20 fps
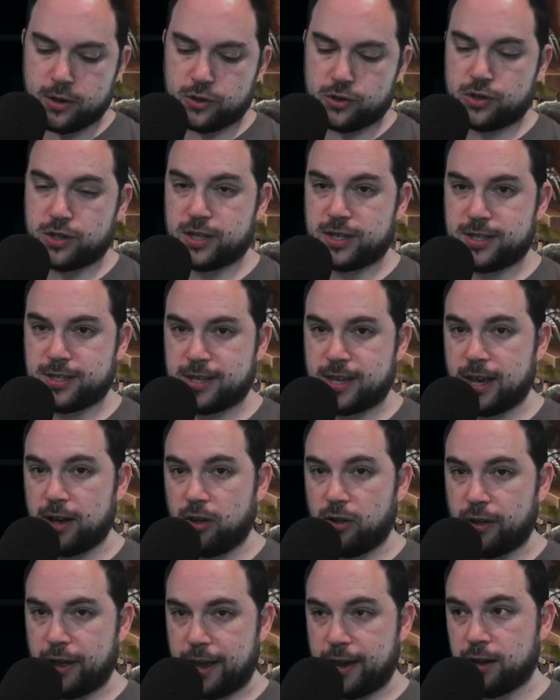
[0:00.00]
So the
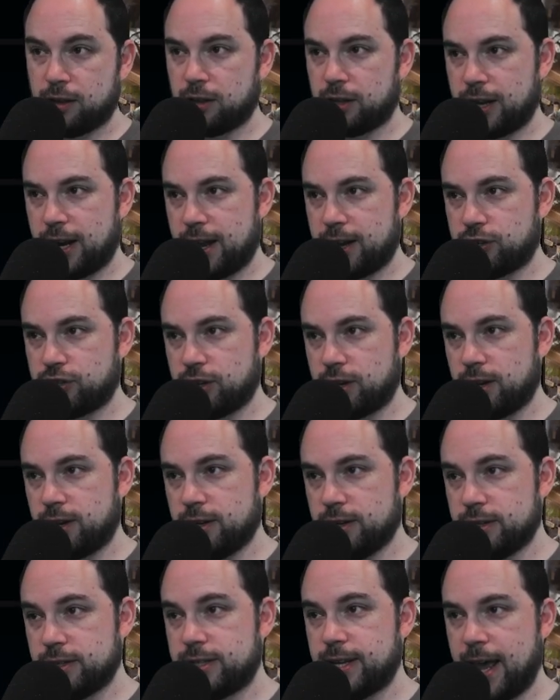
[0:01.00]
skill
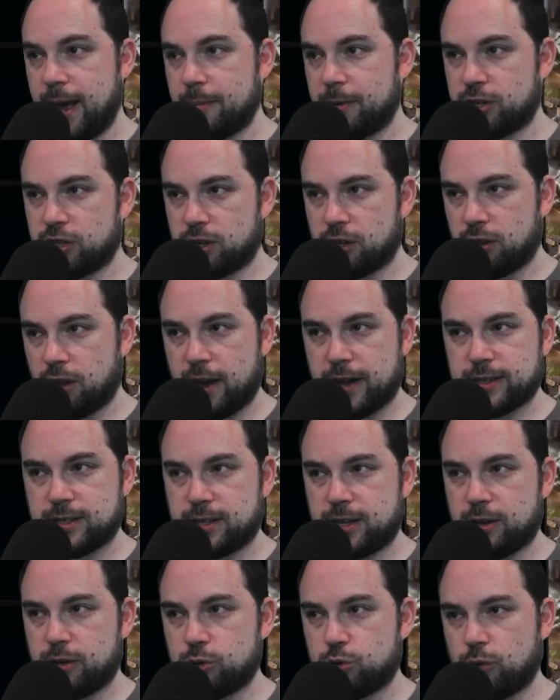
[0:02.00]
inclination damage inclined
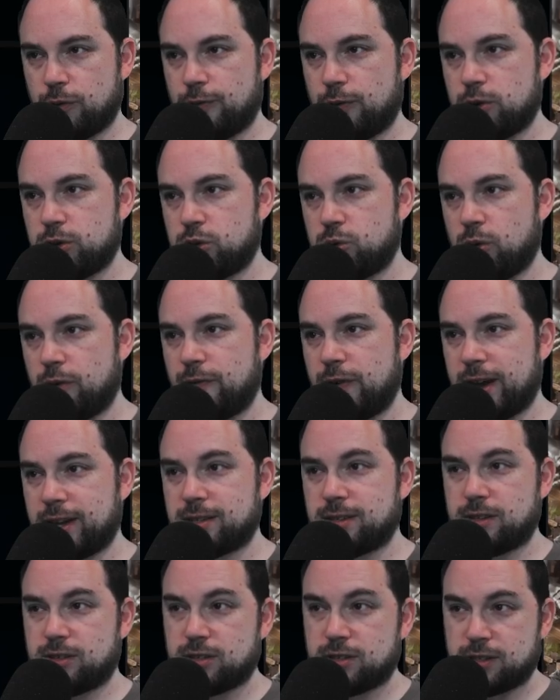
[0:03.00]
skills refers to
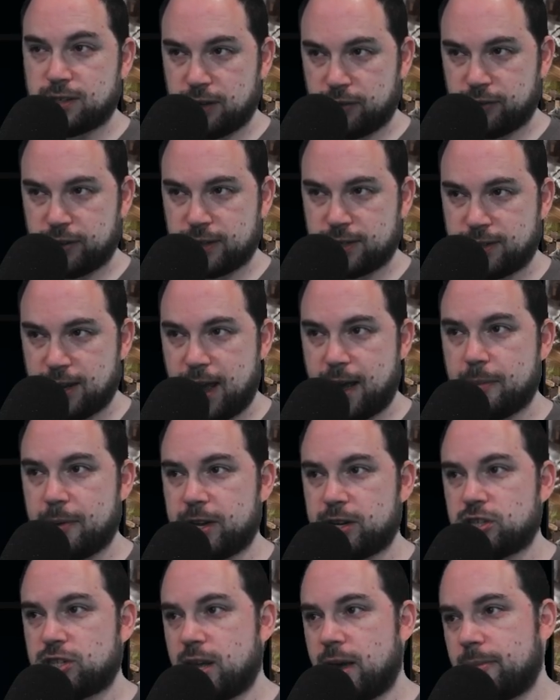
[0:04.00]
effects such as dealing
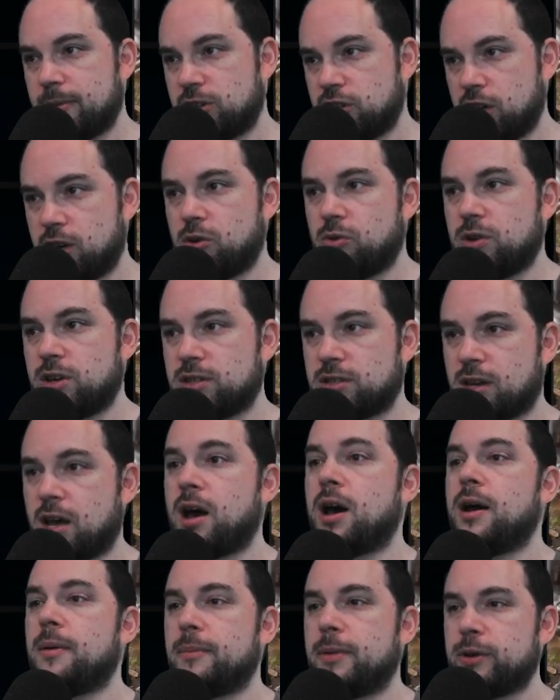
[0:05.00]
damage, damage increase,
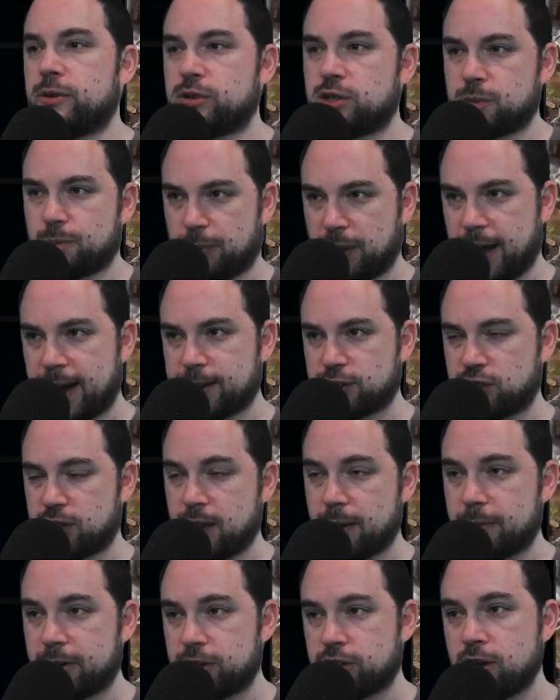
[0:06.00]
combos, splash
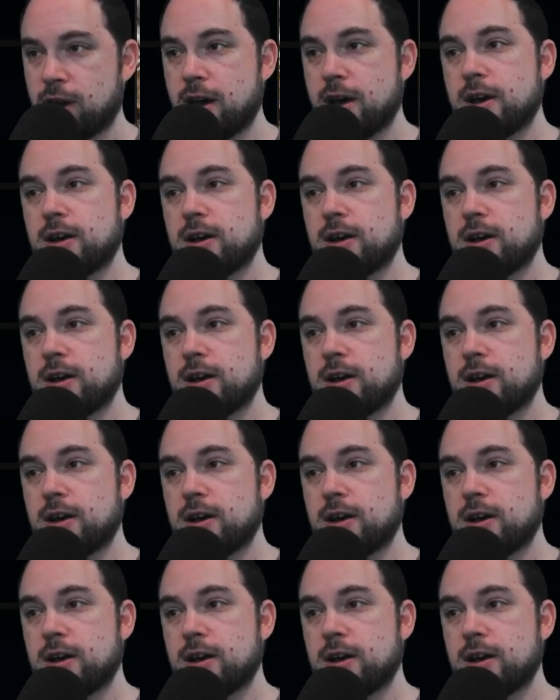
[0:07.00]
damage.